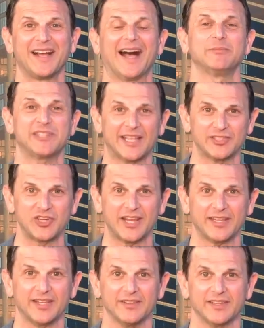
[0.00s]
I'm Ted
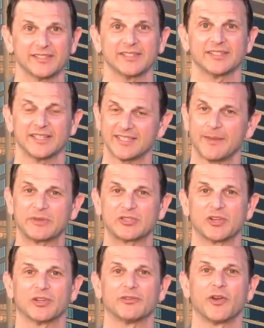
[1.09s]
Jenkins. This is this
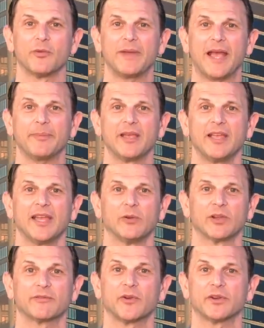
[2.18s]
episode of The Roadmap. I
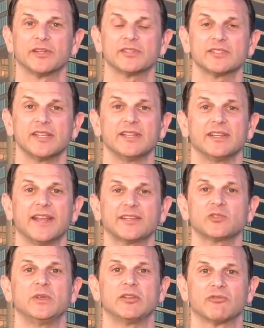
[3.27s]
look forward to seeing you next
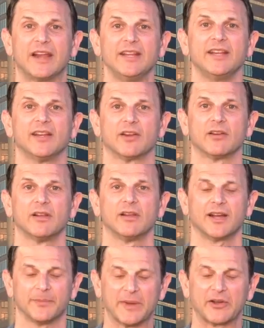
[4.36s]
week right here
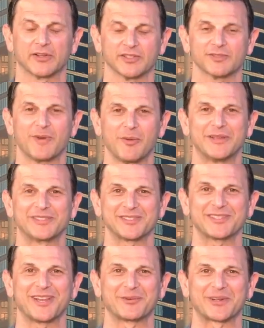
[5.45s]
on America's Small Business
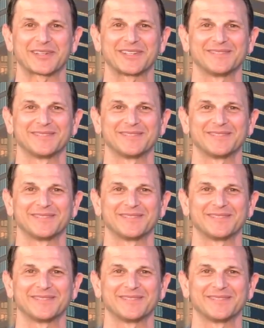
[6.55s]
Network.